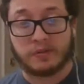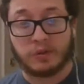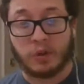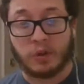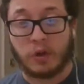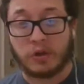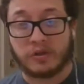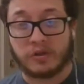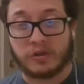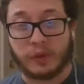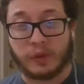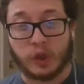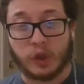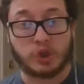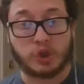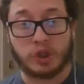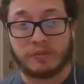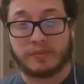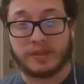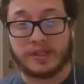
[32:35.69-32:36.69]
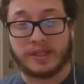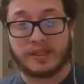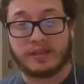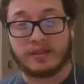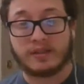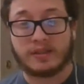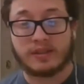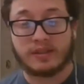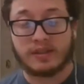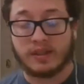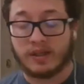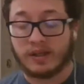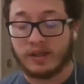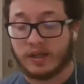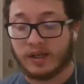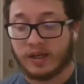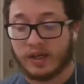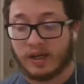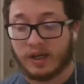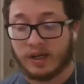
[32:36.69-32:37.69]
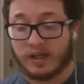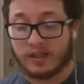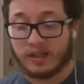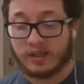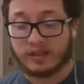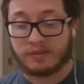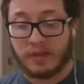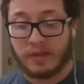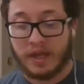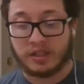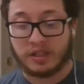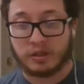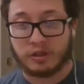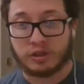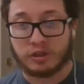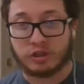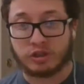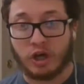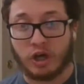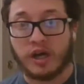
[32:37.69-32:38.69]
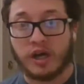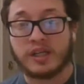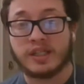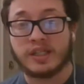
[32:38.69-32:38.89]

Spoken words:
longer than they should have been. This match sucked.